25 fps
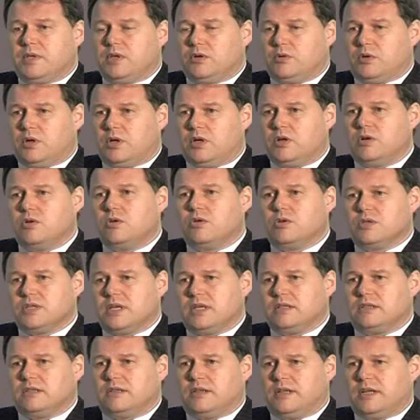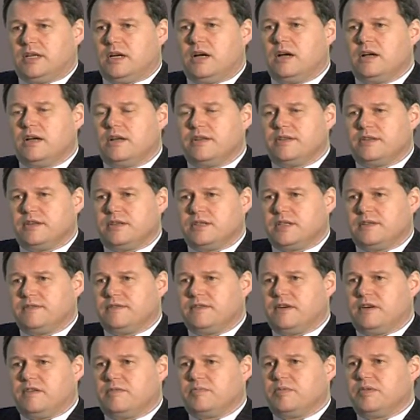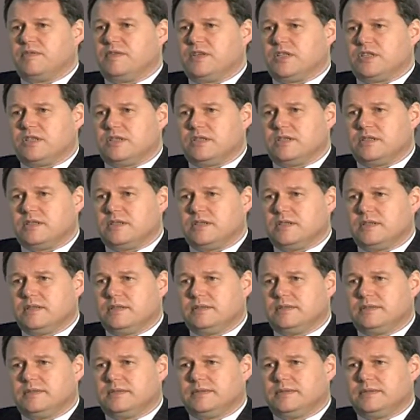You are caught under the IR35 provisions.